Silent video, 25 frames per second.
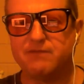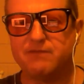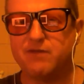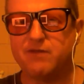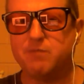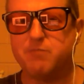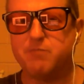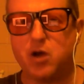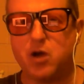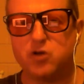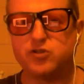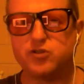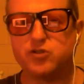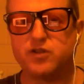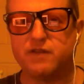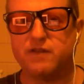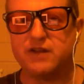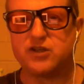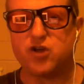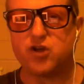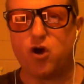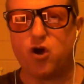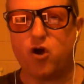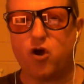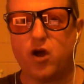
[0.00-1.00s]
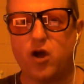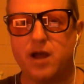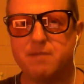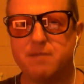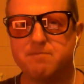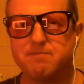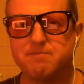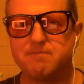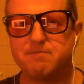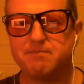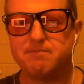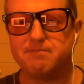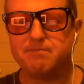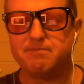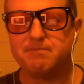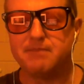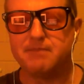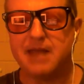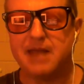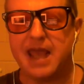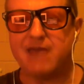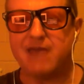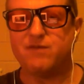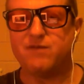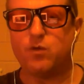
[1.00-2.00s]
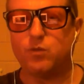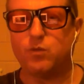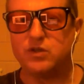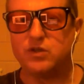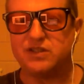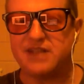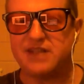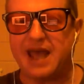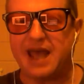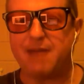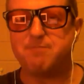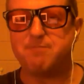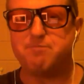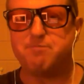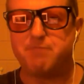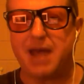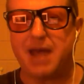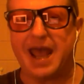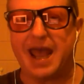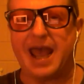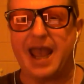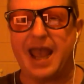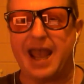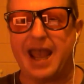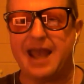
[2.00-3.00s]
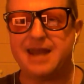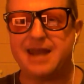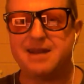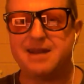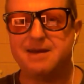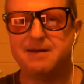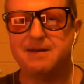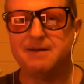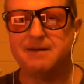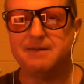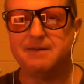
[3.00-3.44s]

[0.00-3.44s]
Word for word: for most of the time if it was that bad,